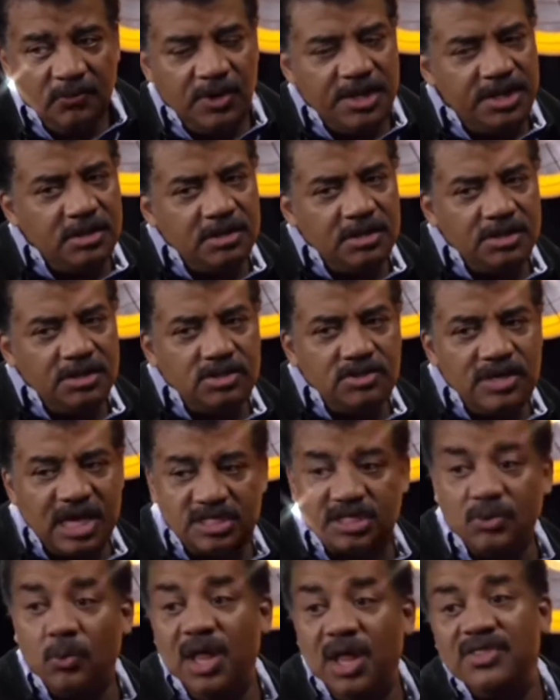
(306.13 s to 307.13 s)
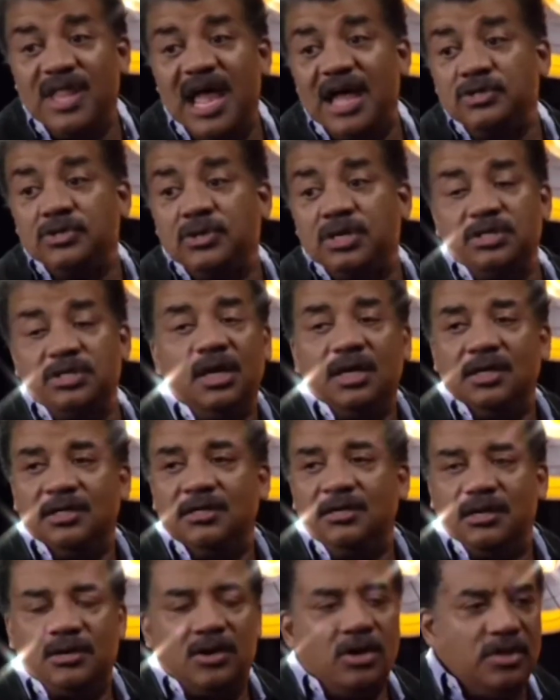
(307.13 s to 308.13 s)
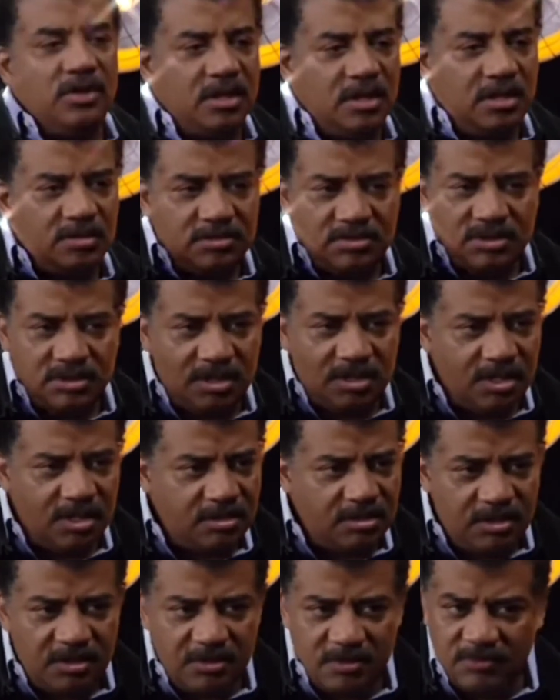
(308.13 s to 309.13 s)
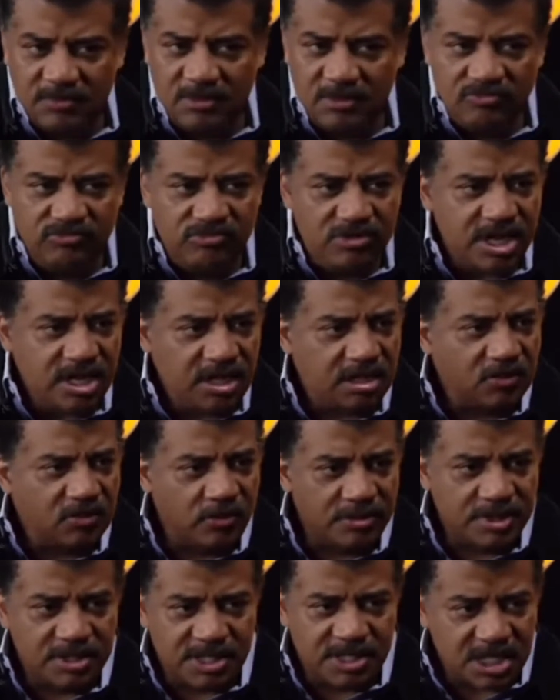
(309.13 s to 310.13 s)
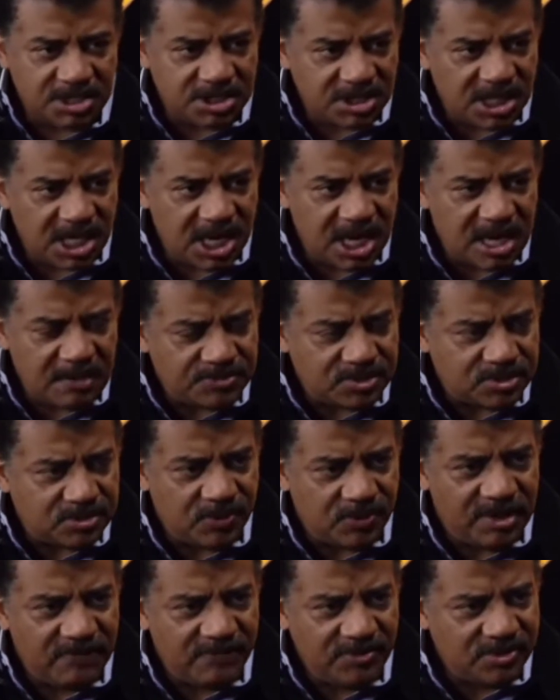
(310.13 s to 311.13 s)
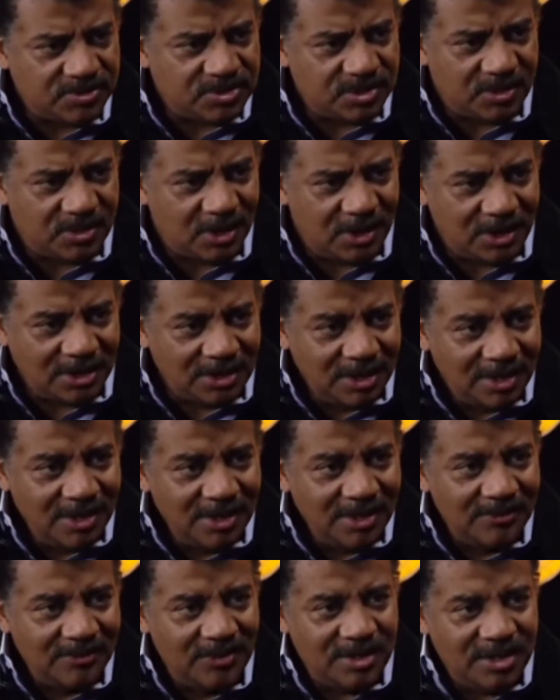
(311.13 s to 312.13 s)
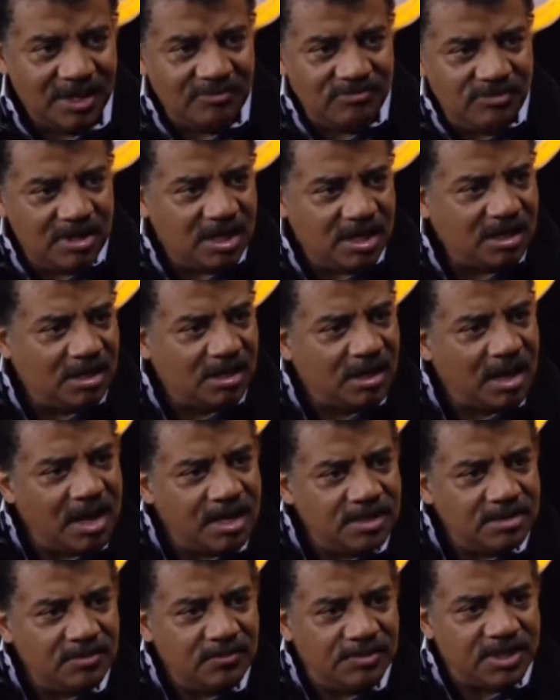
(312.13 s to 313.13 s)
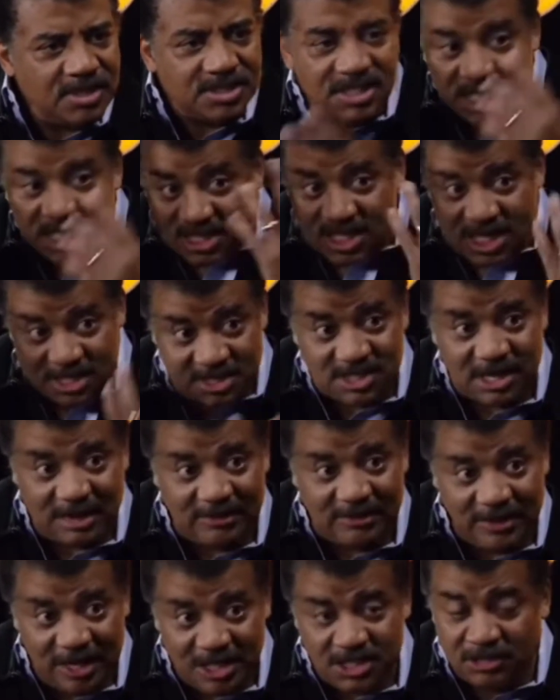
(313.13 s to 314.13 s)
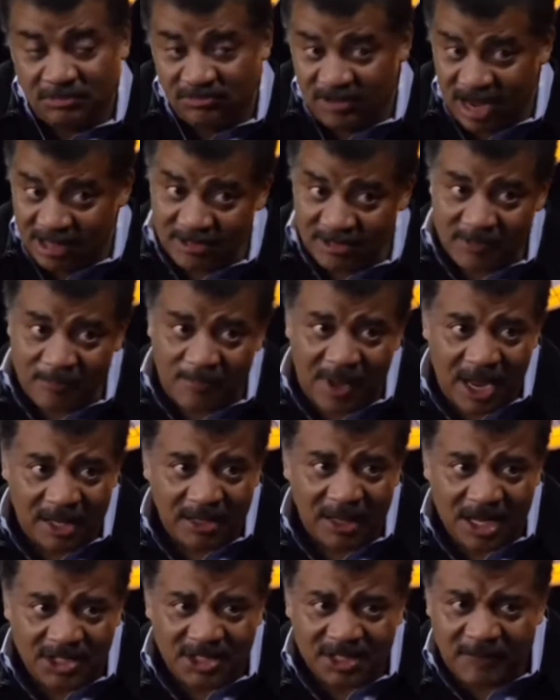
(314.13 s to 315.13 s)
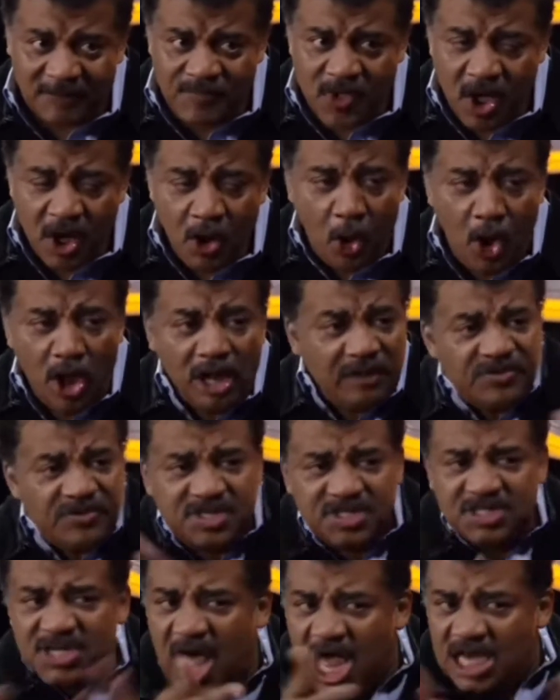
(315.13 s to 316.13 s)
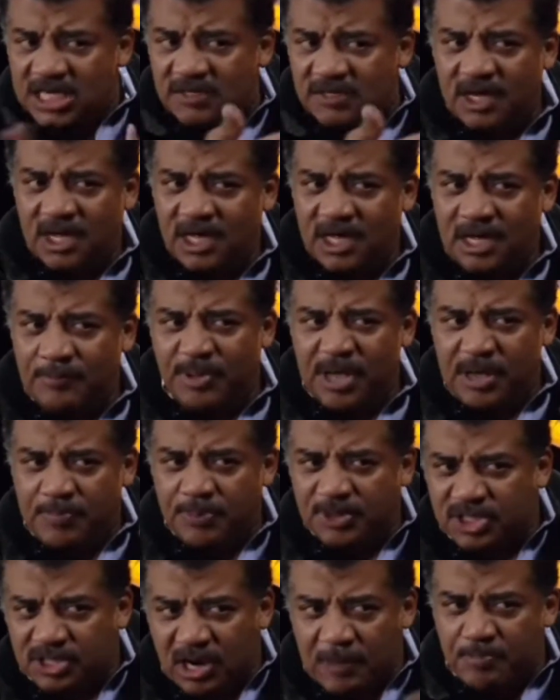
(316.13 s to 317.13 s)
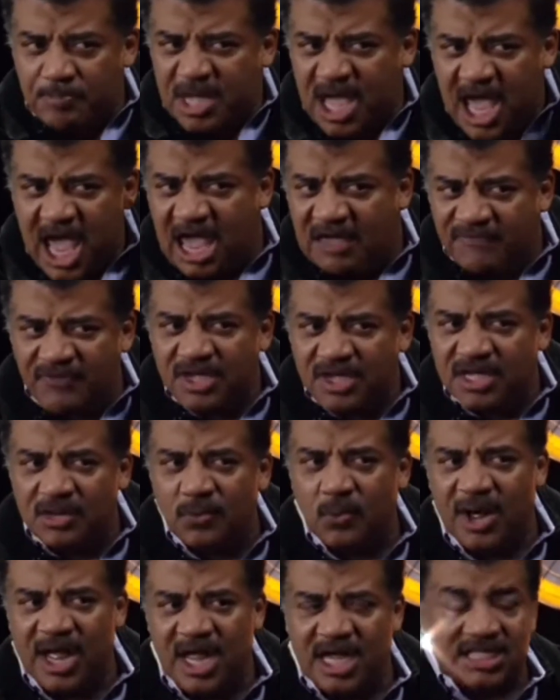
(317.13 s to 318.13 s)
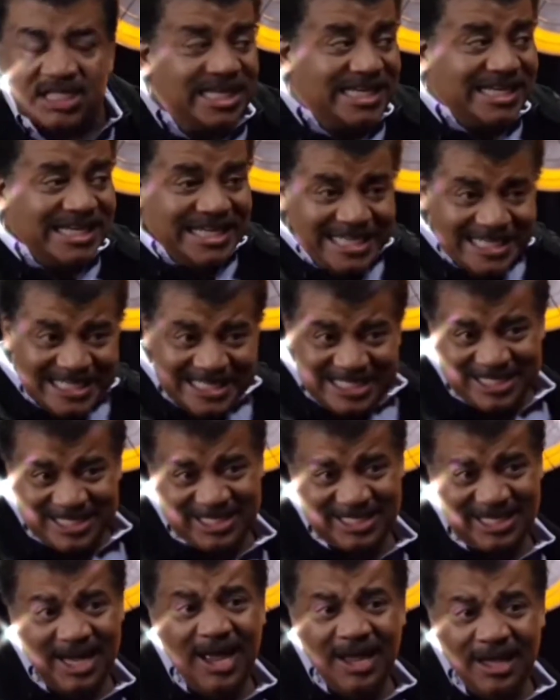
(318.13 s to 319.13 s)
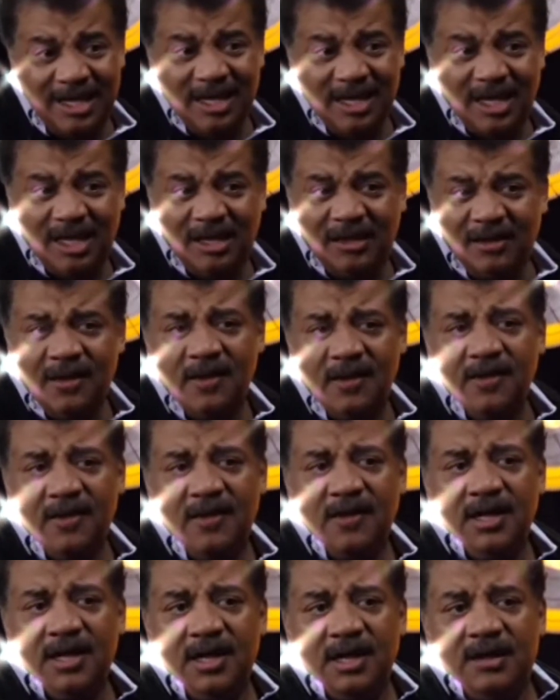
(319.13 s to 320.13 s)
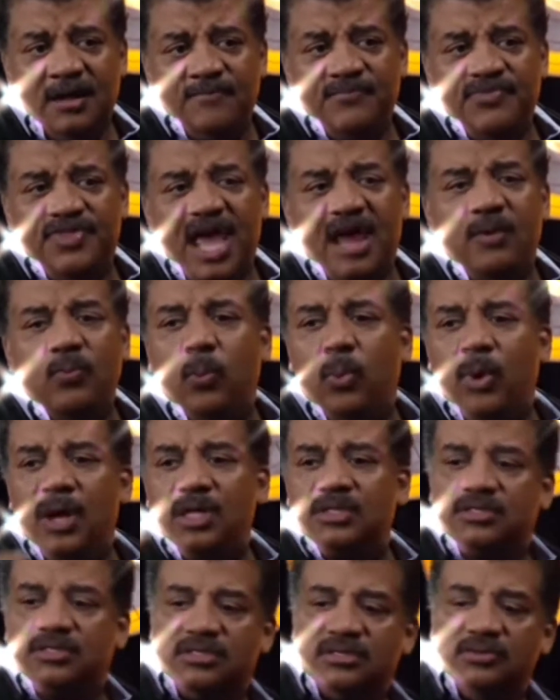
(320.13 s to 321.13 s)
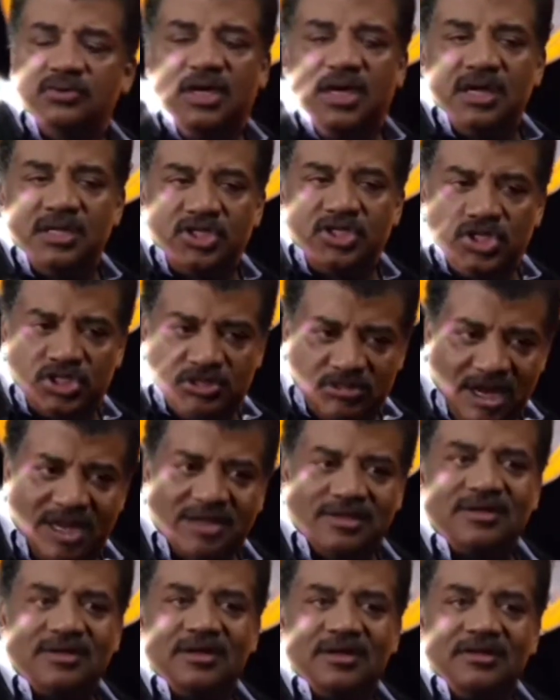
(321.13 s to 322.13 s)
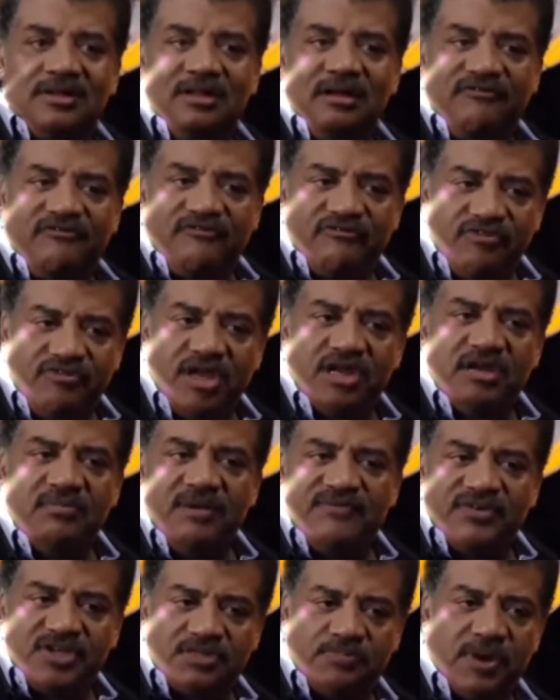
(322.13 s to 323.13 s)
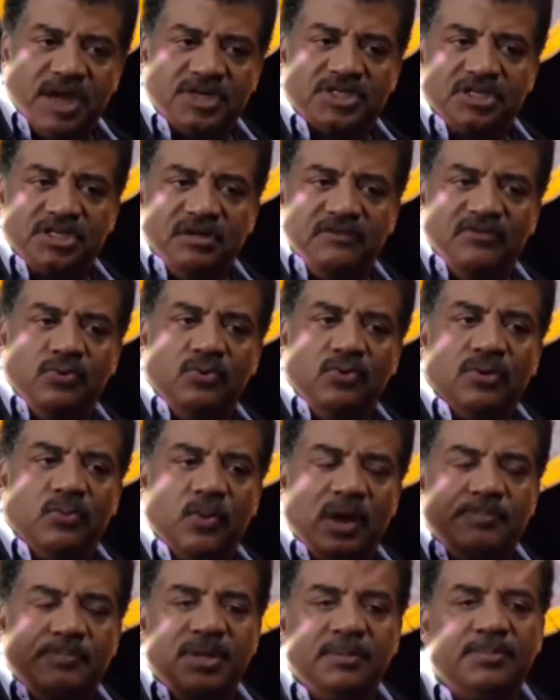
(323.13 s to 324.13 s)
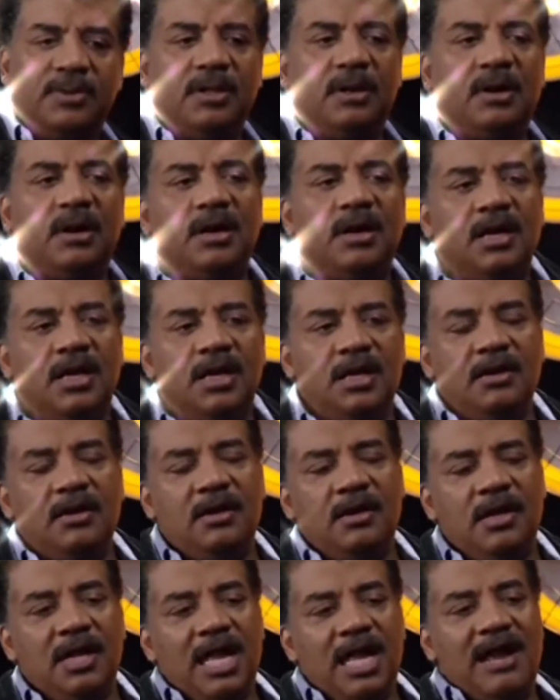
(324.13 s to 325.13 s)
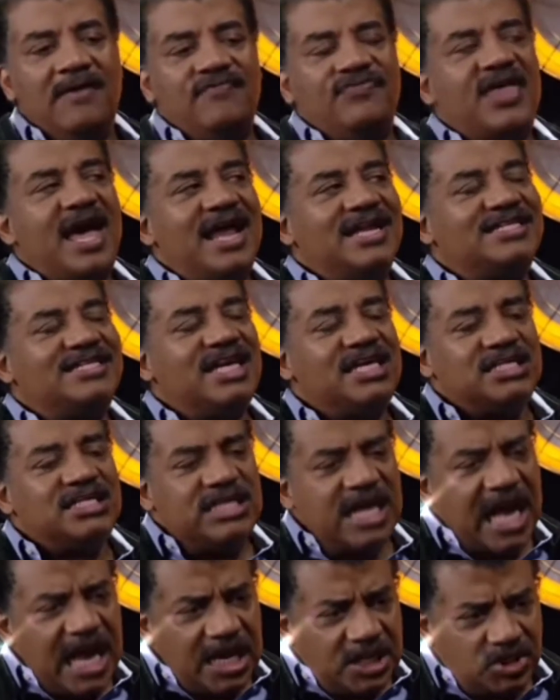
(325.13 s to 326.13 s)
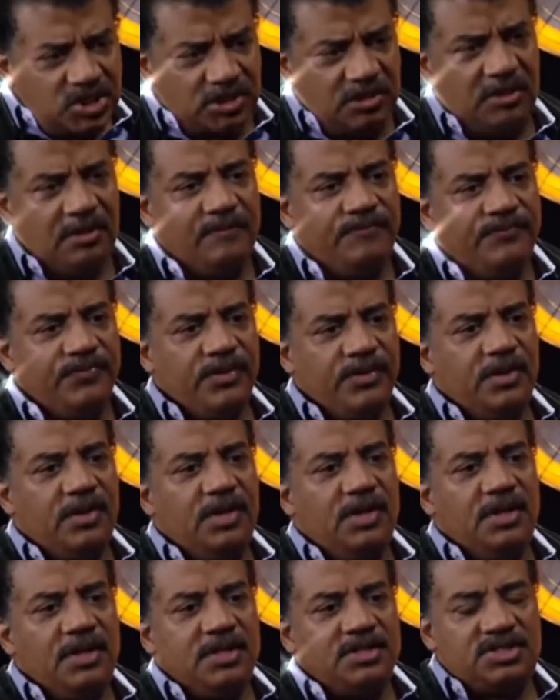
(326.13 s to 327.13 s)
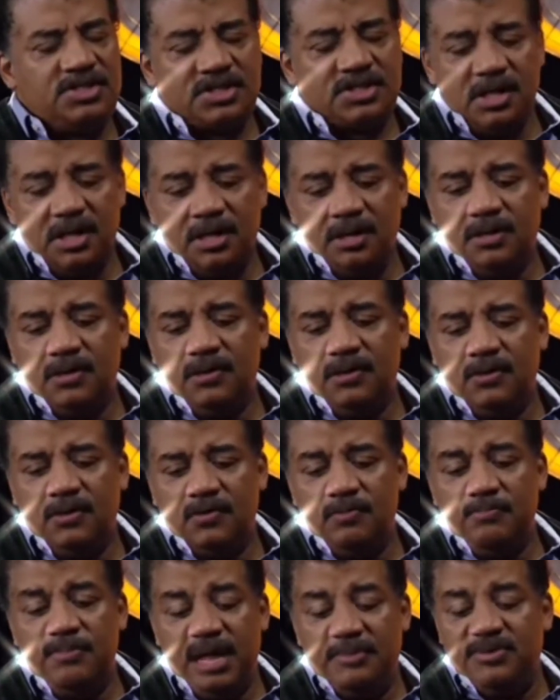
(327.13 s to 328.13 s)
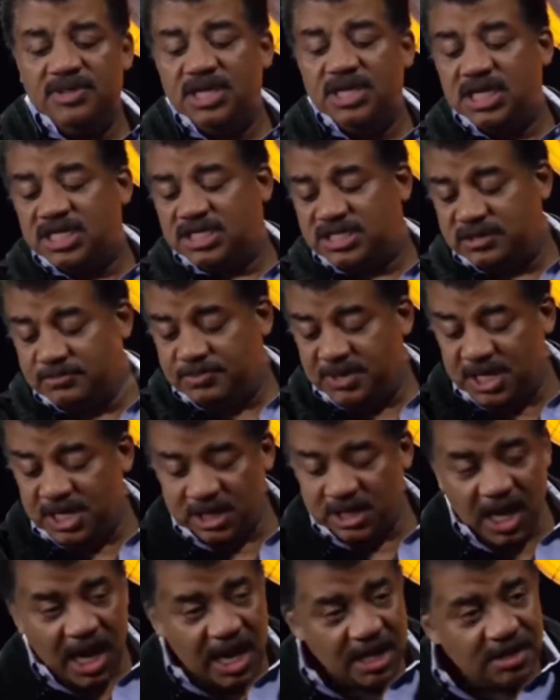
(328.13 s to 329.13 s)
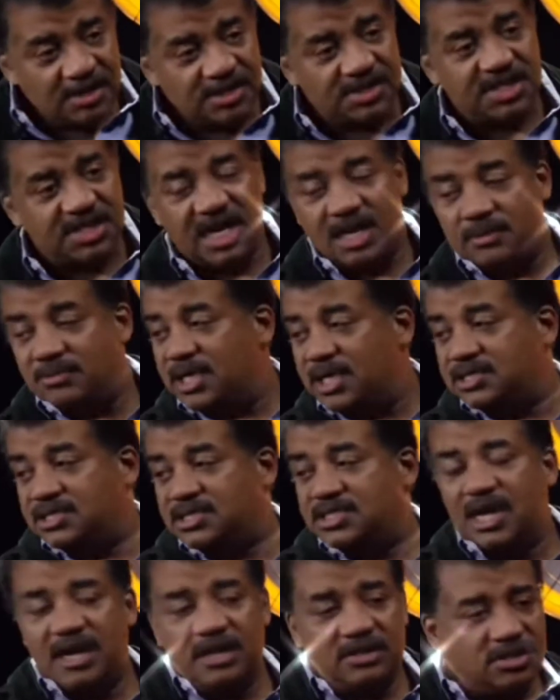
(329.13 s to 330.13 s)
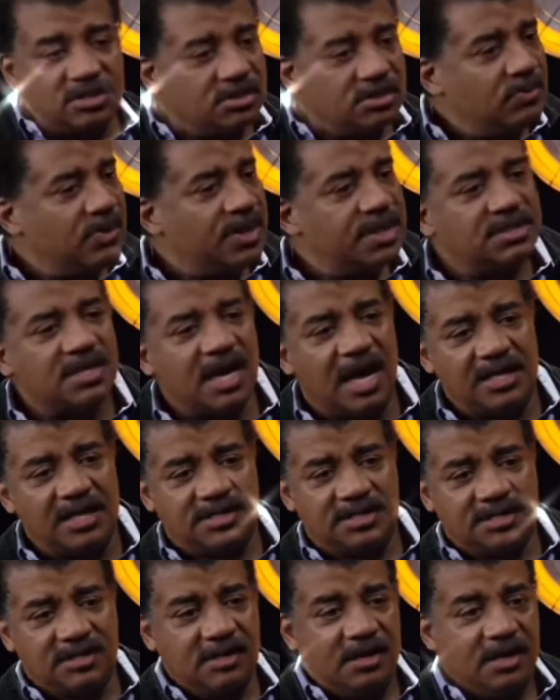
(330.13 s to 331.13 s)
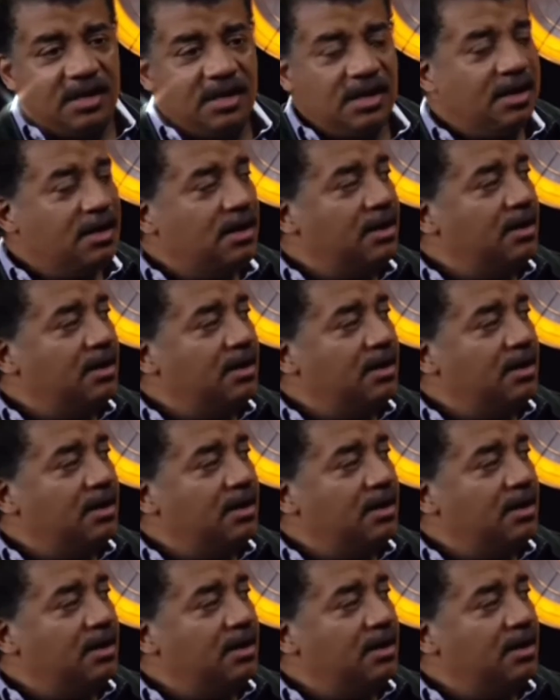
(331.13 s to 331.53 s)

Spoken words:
What are you going to do now? You say, well, now you can, you're going to go to the reorientation camps or whatever those are called, where they realign you because they say it's psychological rather than biological. All of a sudden, people start behaving in ways in society that want to constrict the freedom of expression of who and what people are. And that is a danger. So maybe there needs to be a line in the sand. Let science do what it does.